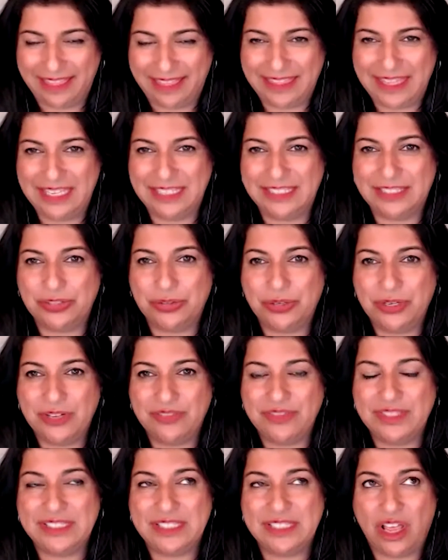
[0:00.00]
These sort
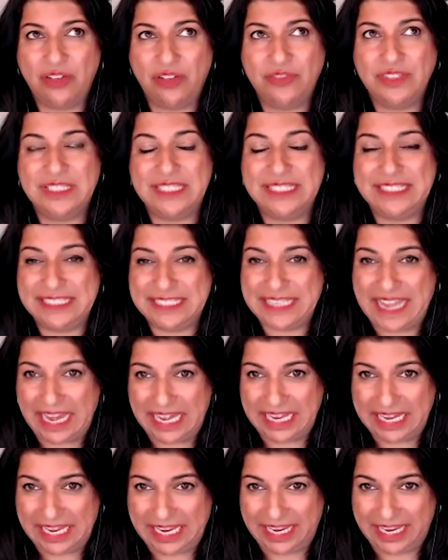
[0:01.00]
of self
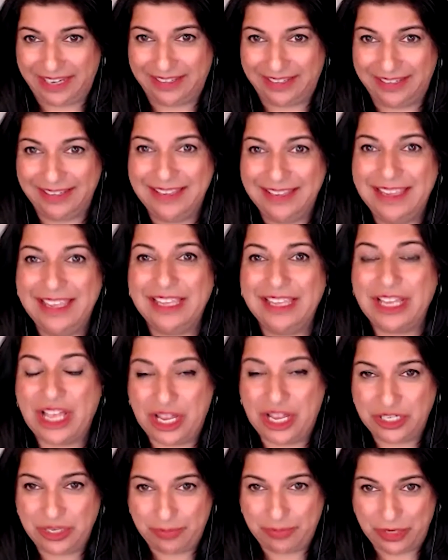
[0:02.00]
sustaining
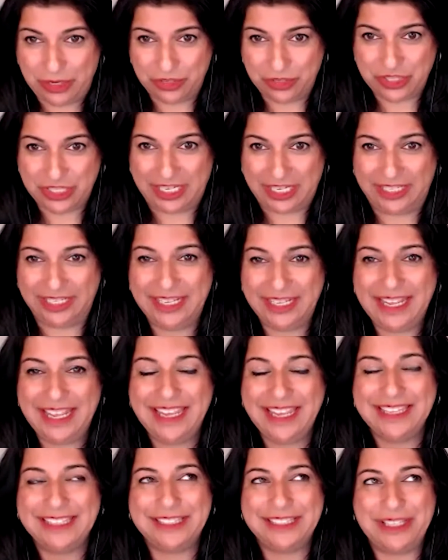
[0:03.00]
contribution.
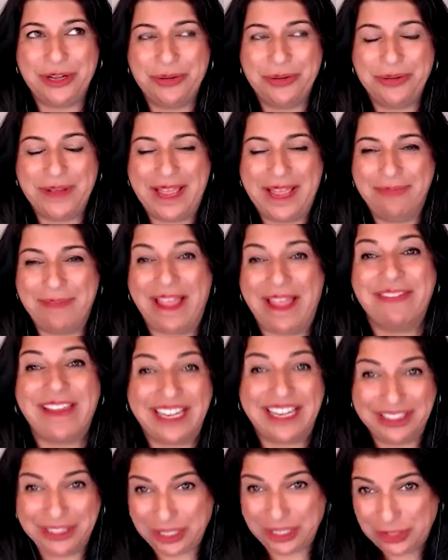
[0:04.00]
So um, I've got
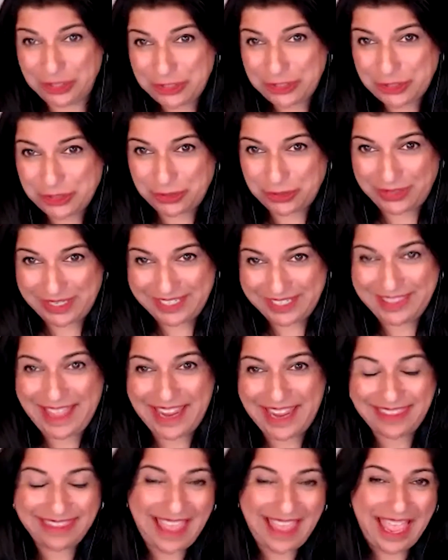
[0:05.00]
a little story
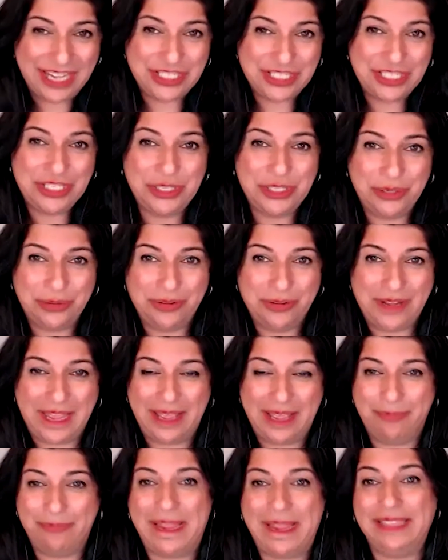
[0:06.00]
like that too.
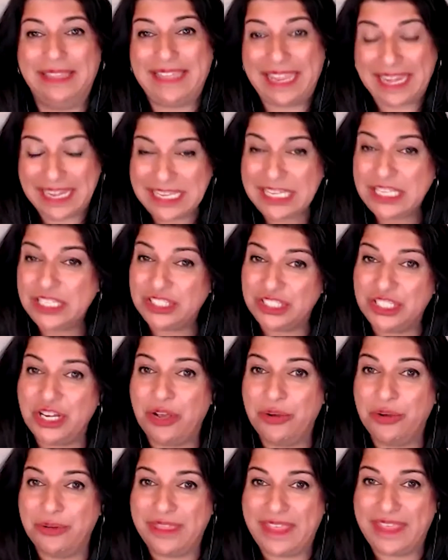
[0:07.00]
Um, my ladies
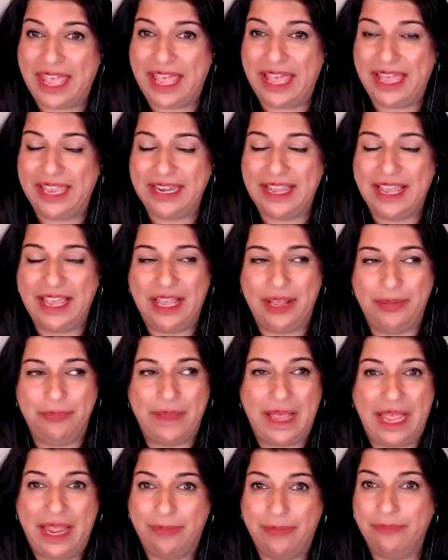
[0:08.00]
know that um,
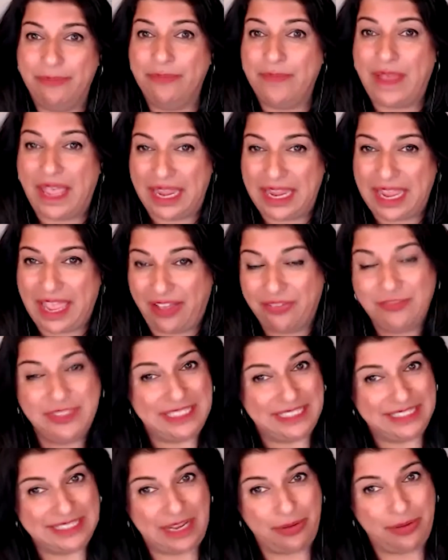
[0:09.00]
I'm I have
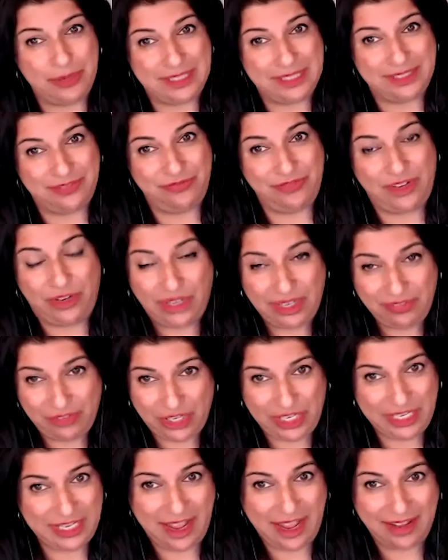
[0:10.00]
since I was very
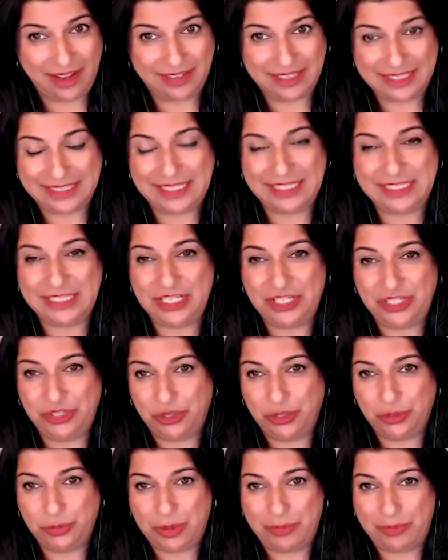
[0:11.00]
very young, a 16 year
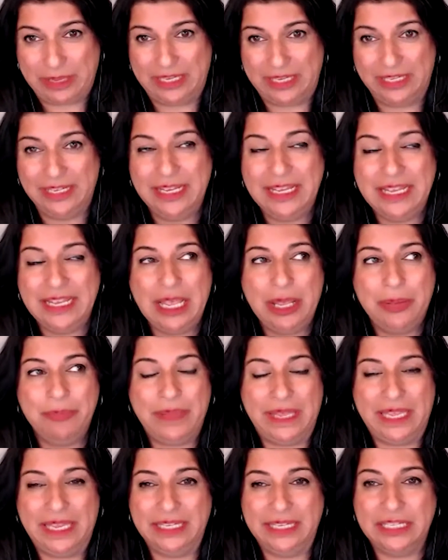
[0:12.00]
old woman,
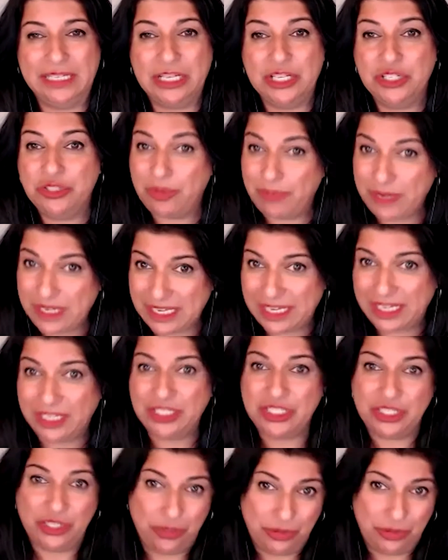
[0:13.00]
been contributing
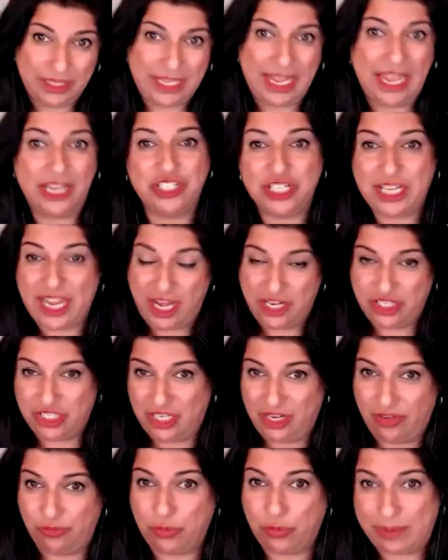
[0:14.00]
to the
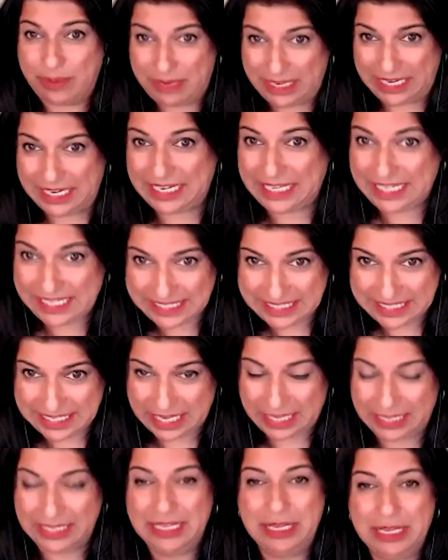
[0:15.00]
education of women in
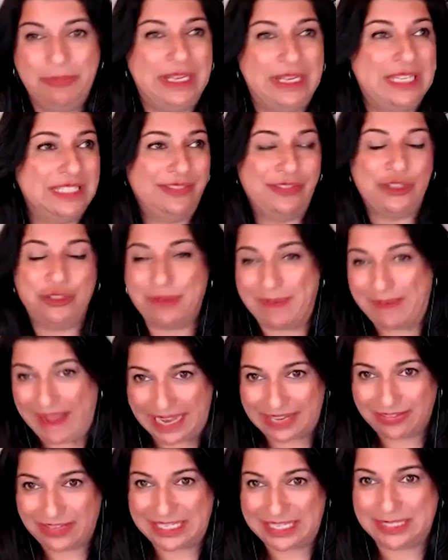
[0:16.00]
India because of a
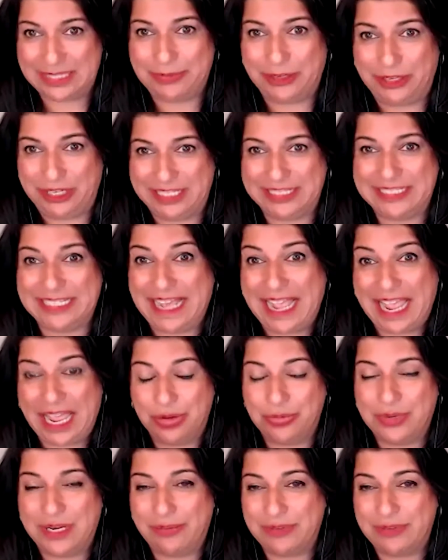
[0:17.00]
traumatic experience that I had
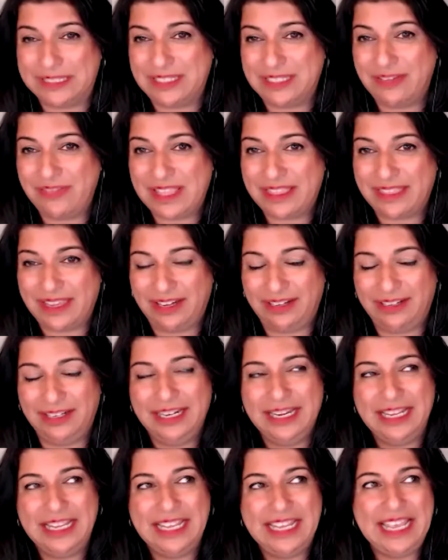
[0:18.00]
when mm-hmm. I was living there.
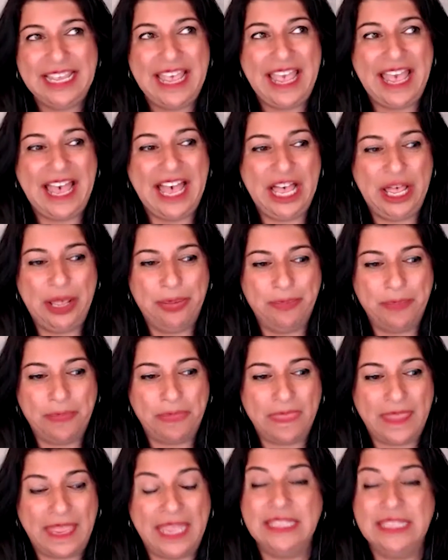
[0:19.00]
Um,
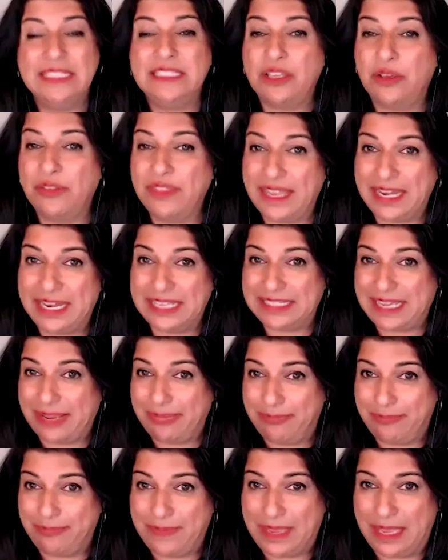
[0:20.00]
and so then as I
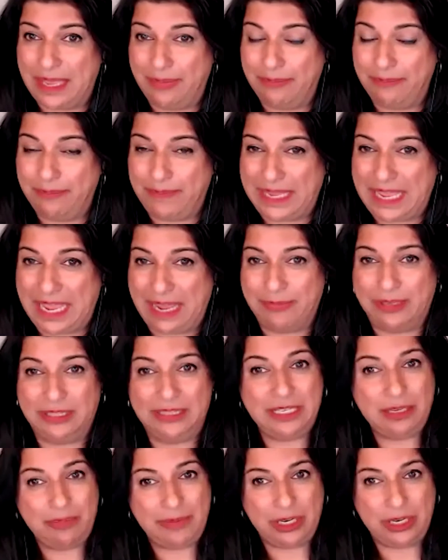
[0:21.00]
um, became a
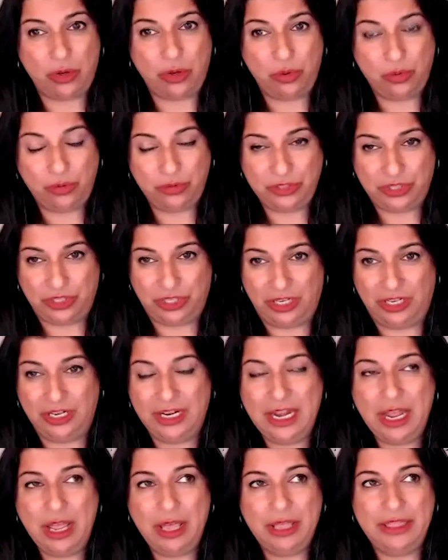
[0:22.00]
little bit older,
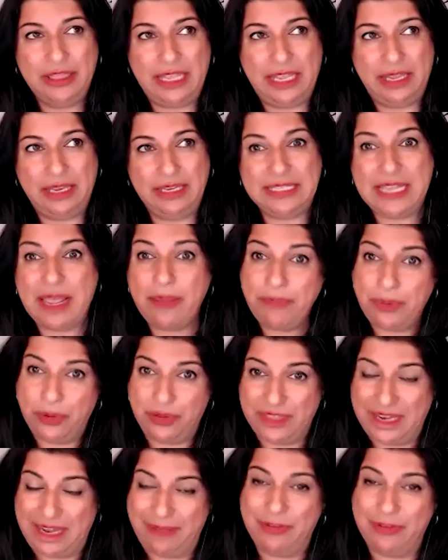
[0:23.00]
the temple
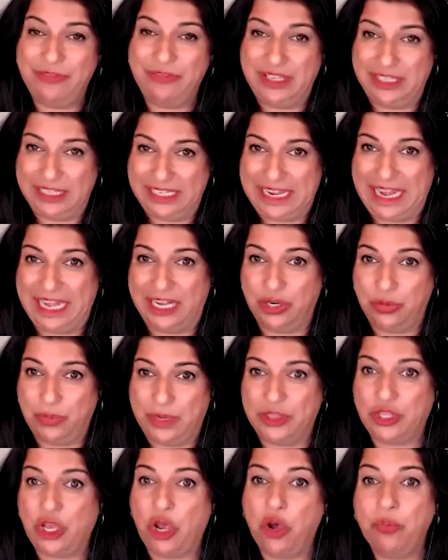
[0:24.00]
that I'm affiliated
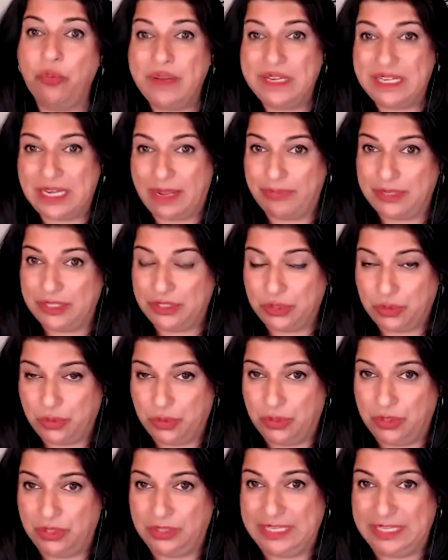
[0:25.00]
with opened up a
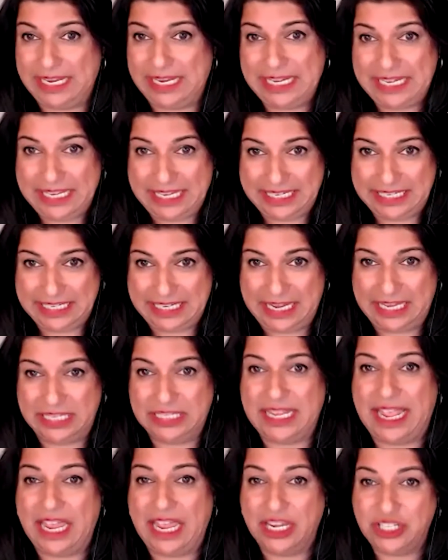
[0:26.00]
school in India
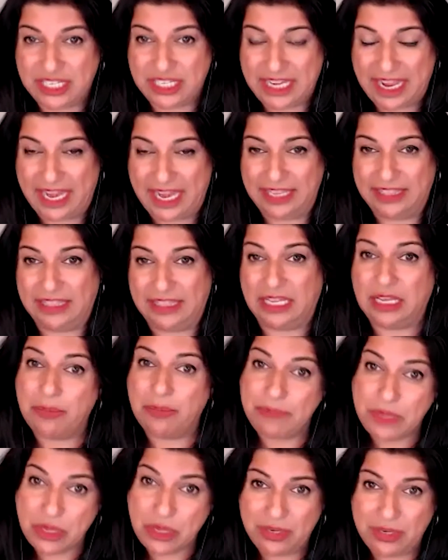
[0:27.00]
to educate the
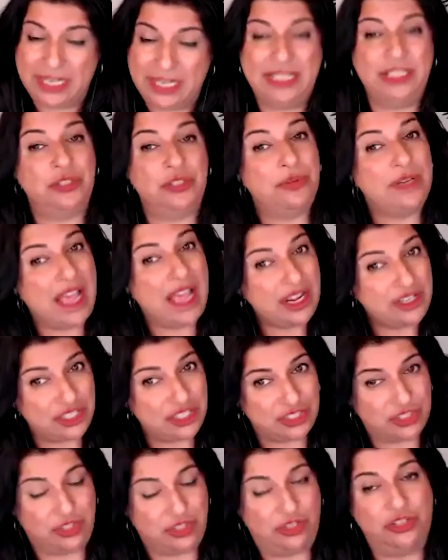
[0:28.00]
community. So, not
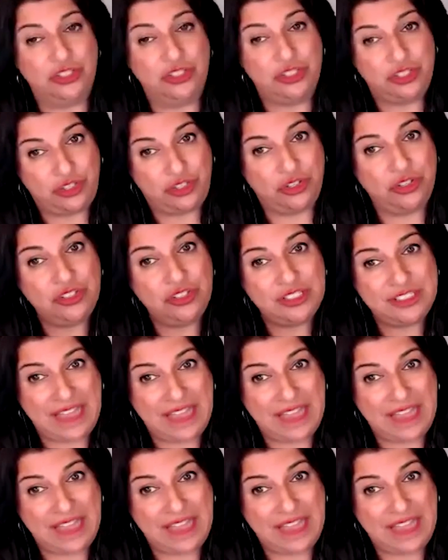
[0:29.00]
just girls, girls mm.